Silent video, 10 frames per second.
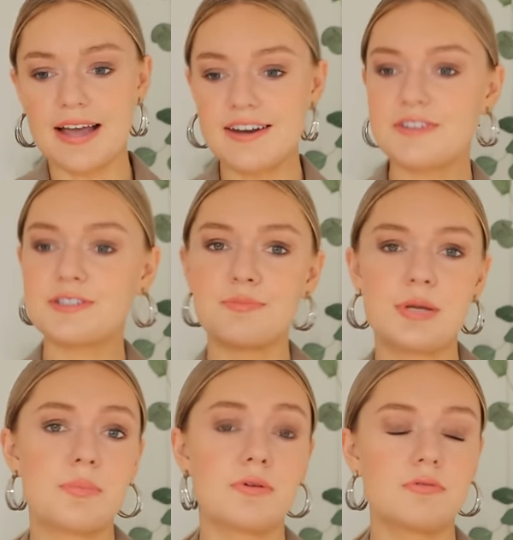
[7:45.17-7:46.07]
I know some
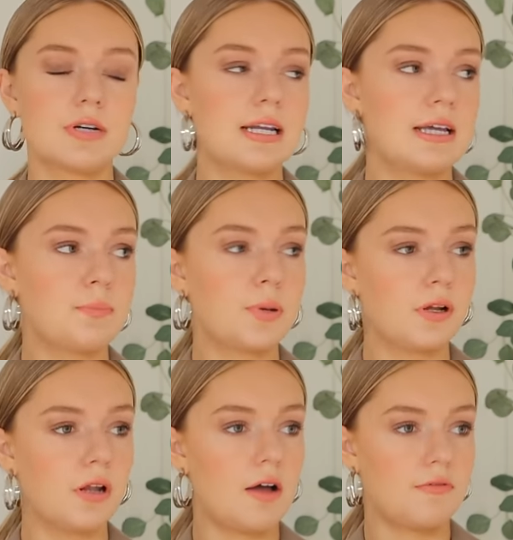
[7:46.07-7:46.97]
people really
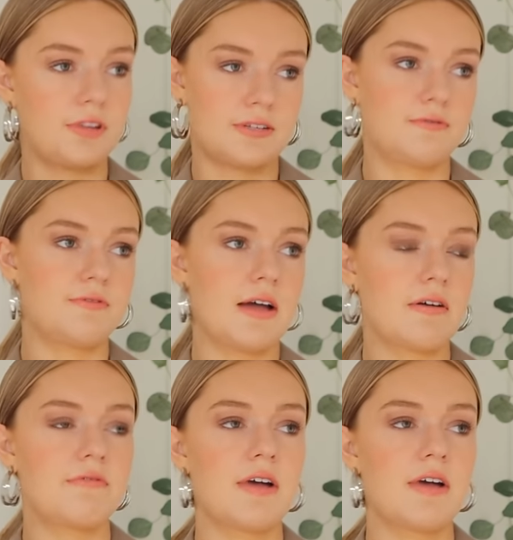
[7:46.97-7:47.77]
pull off this very,